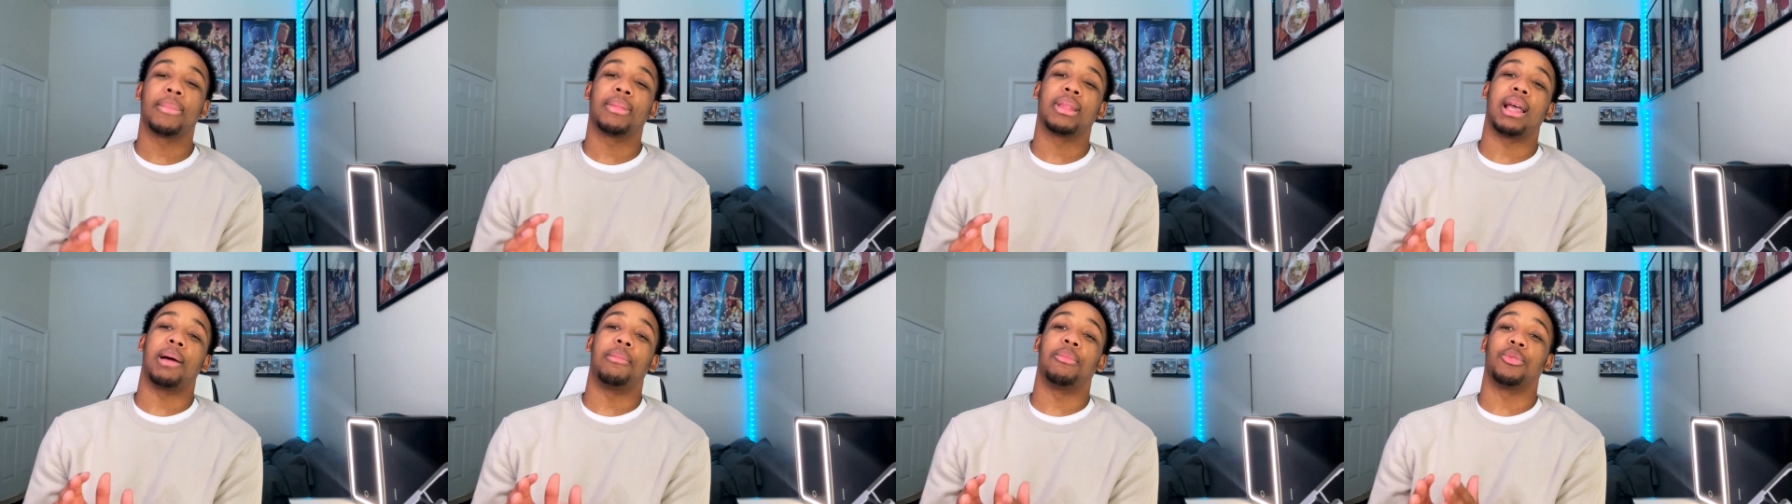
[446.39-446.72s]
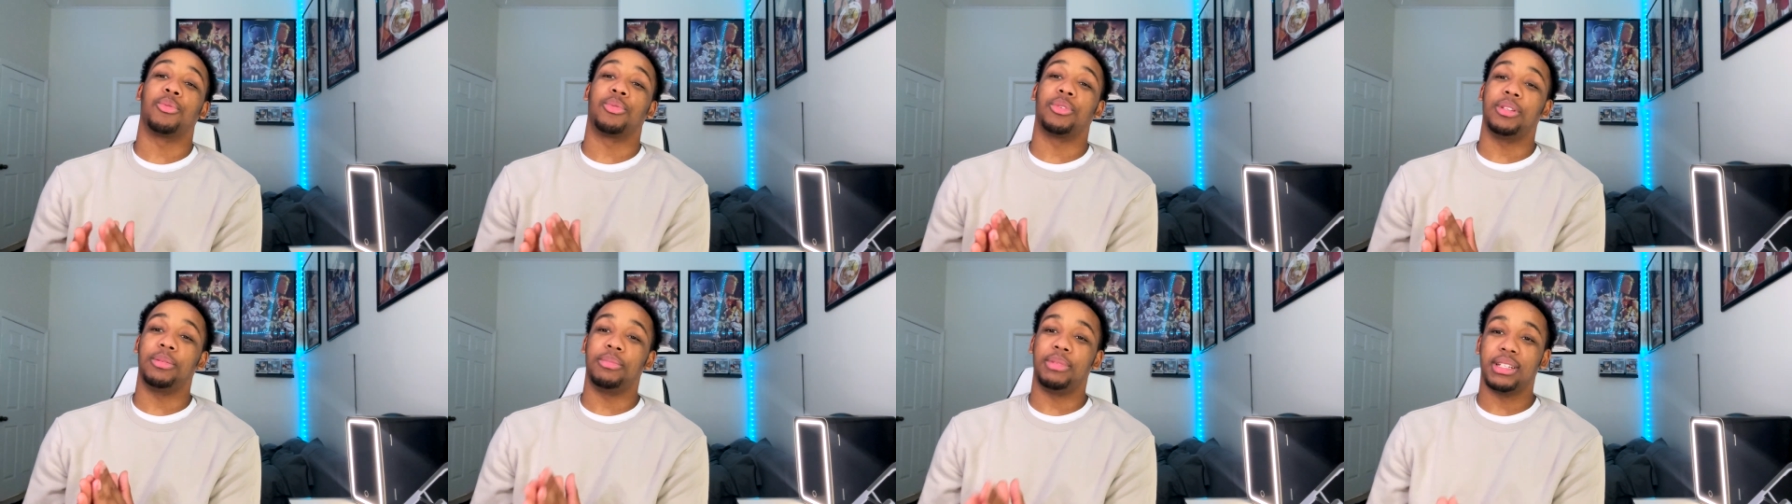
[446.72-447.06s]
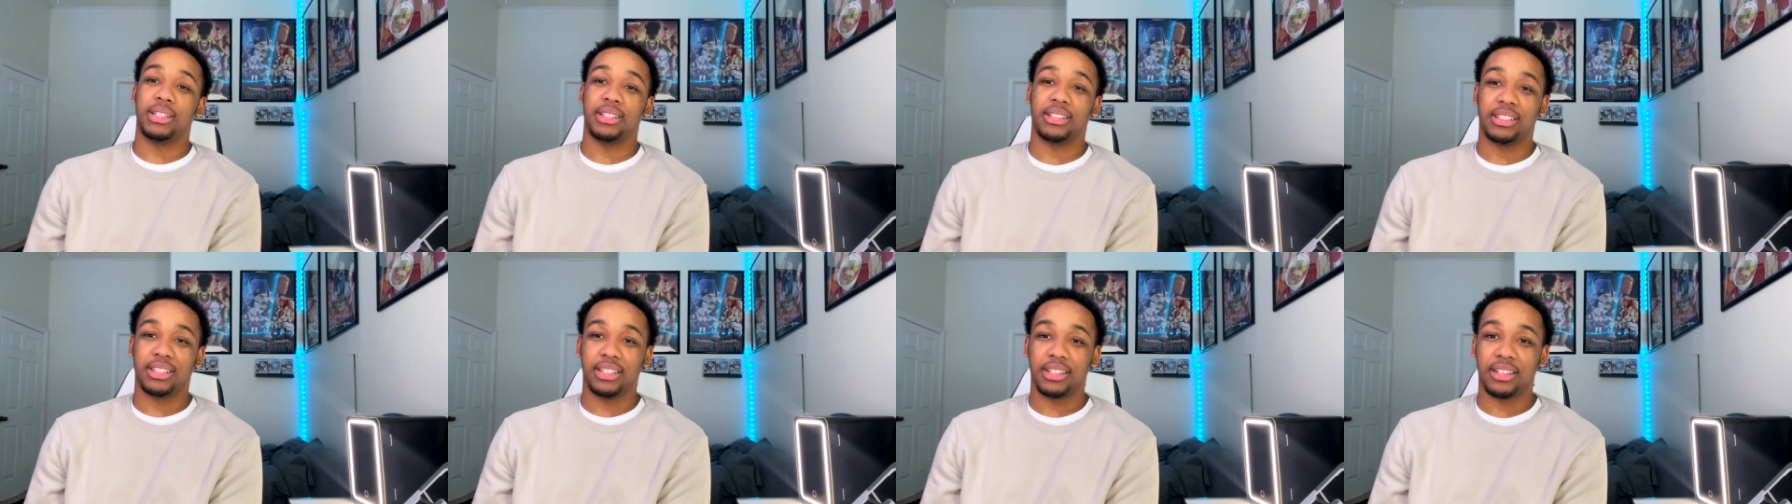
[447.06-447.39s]
I'm gonna really be
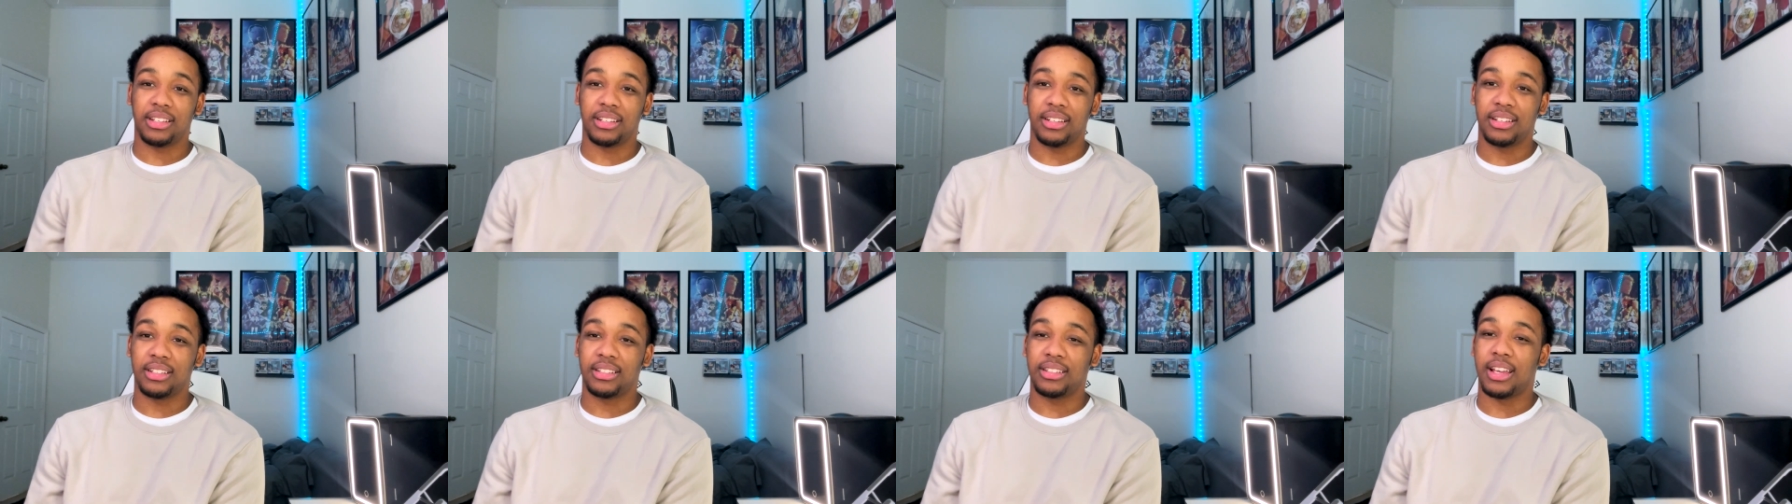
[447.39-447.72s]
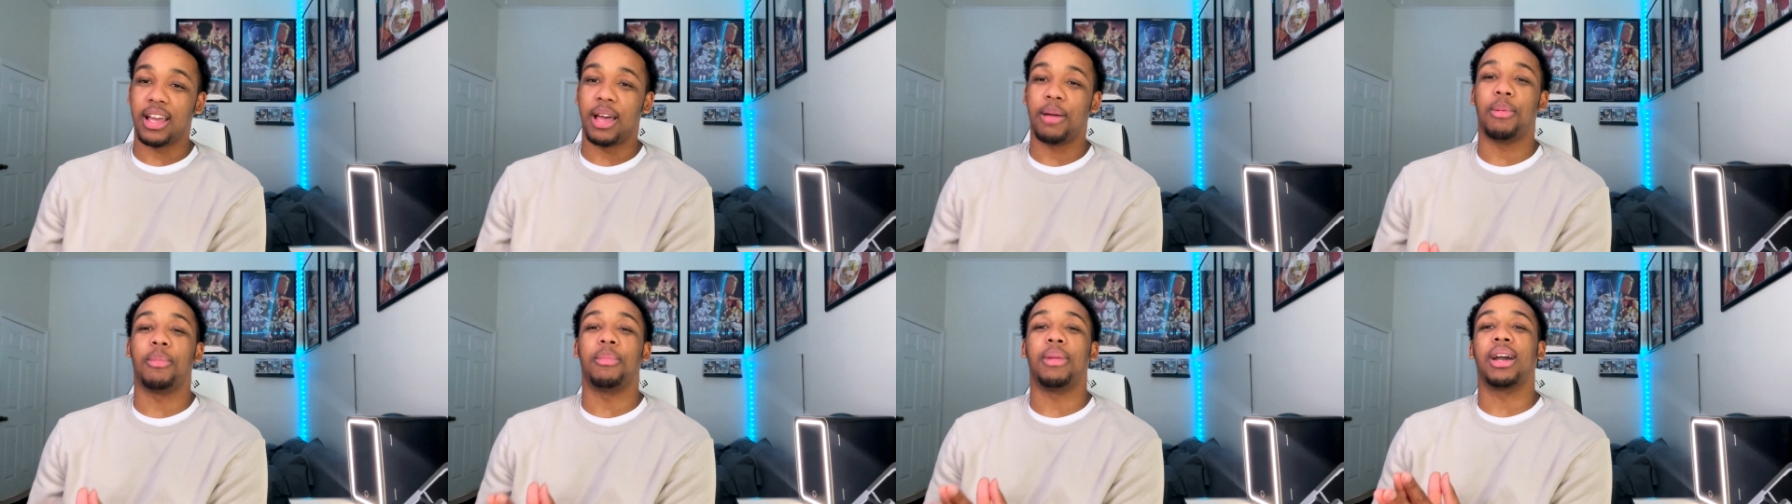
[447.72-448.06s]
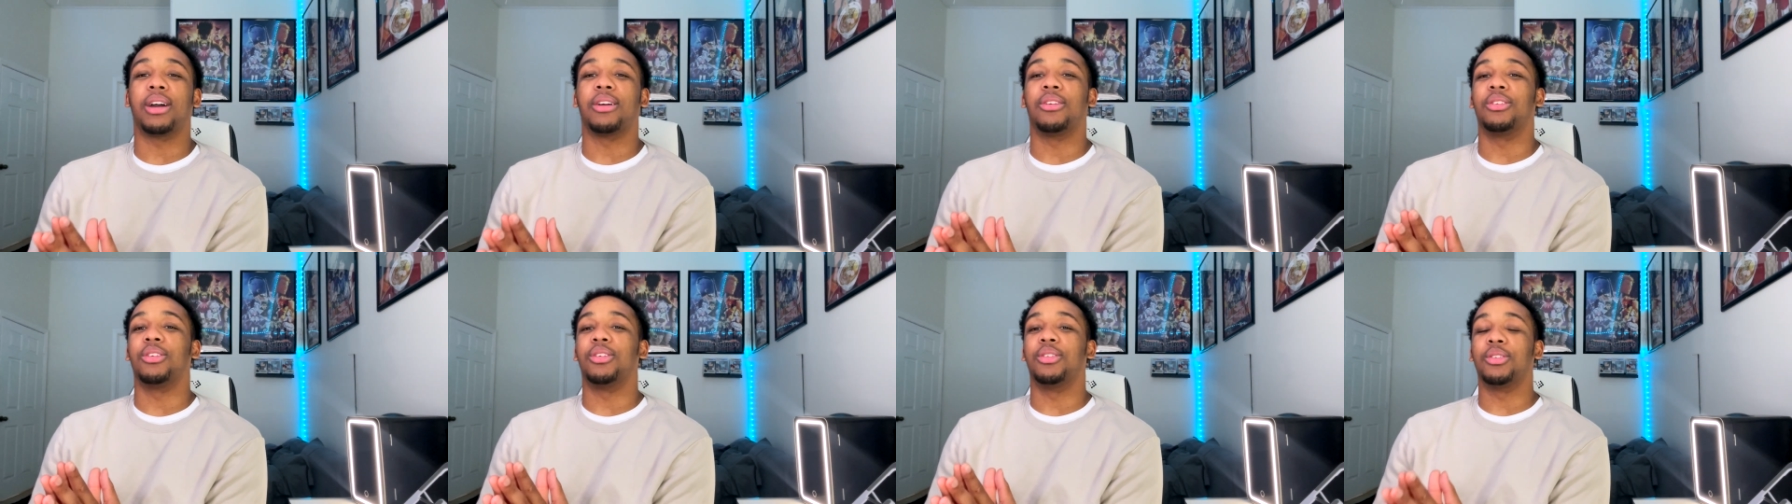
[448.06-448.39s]
consistent this time. I'm not
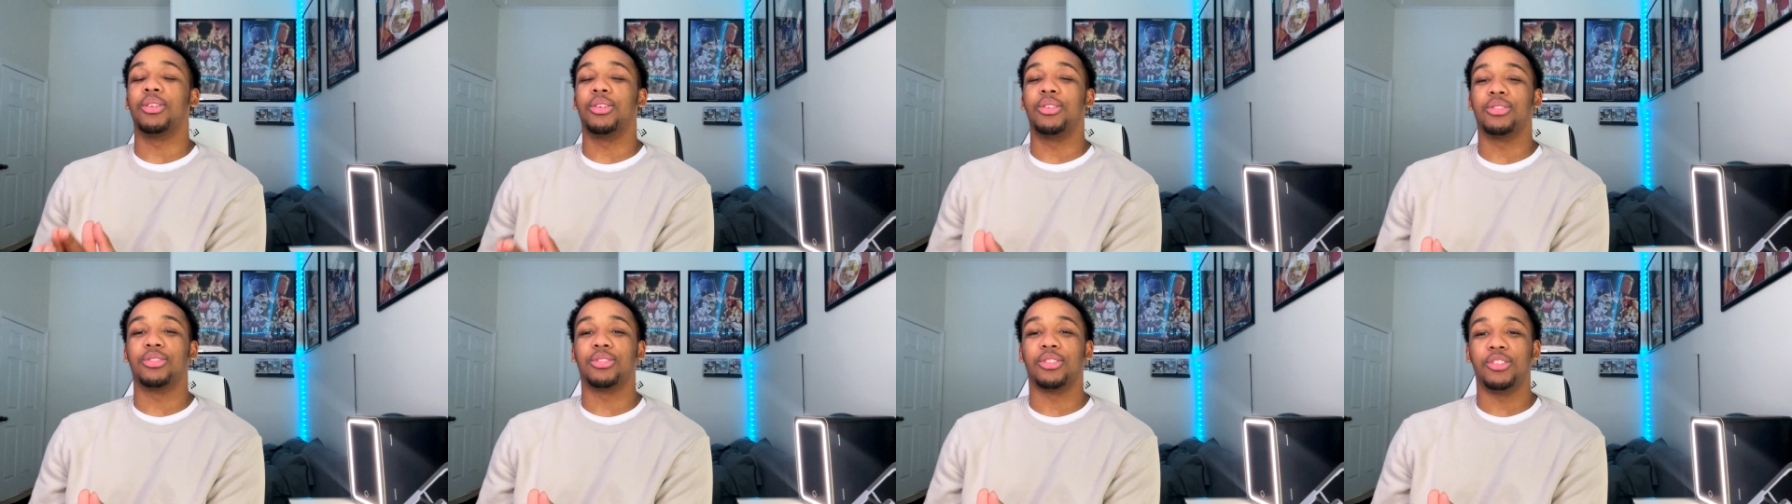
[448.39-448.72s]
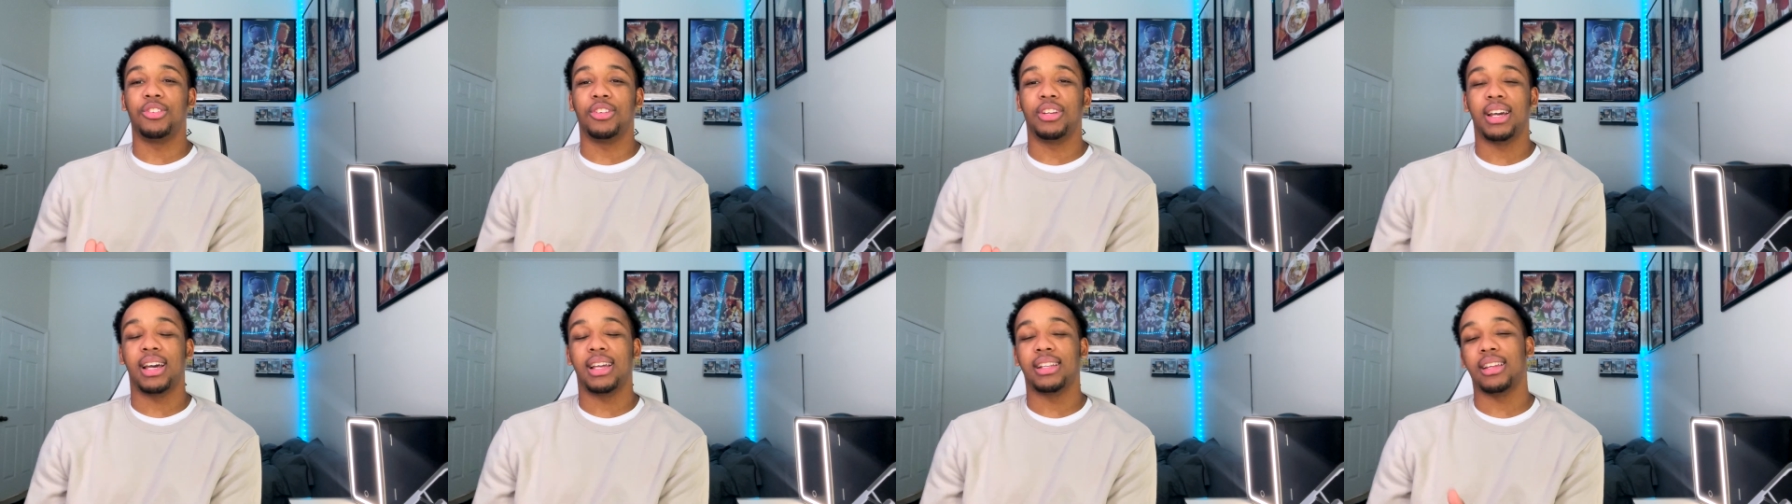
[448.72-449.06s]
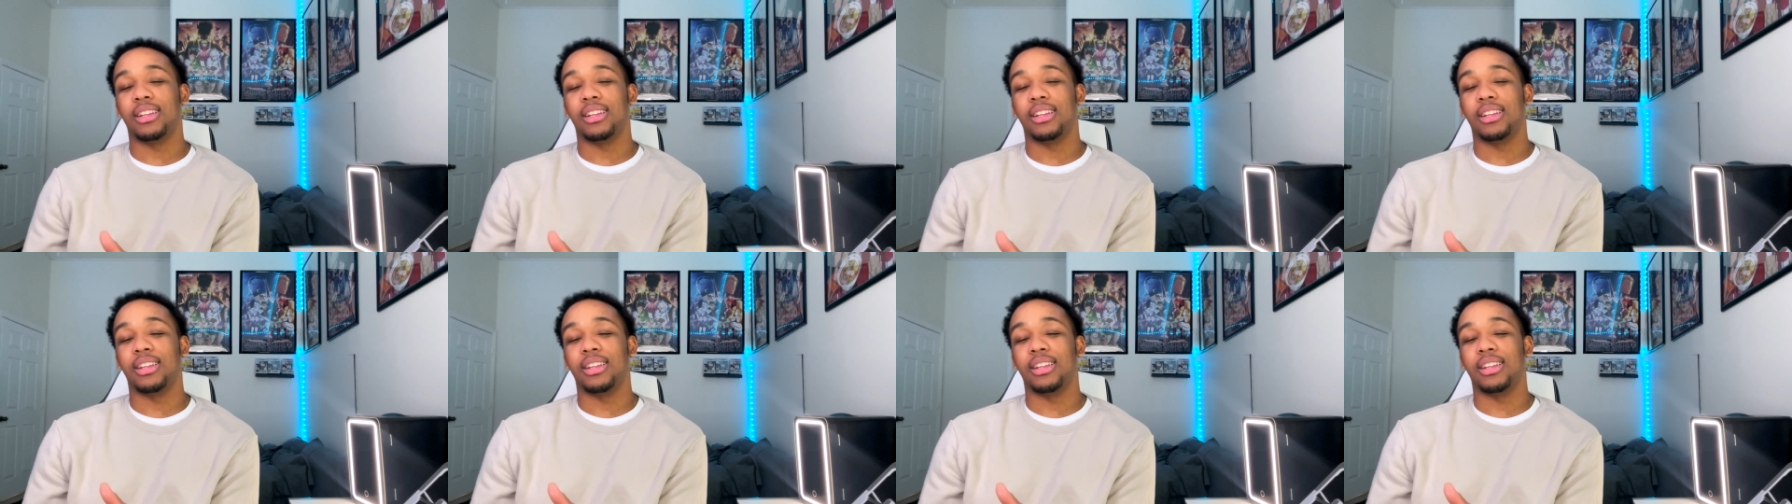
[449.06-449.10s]
gonna go ghost on you guys.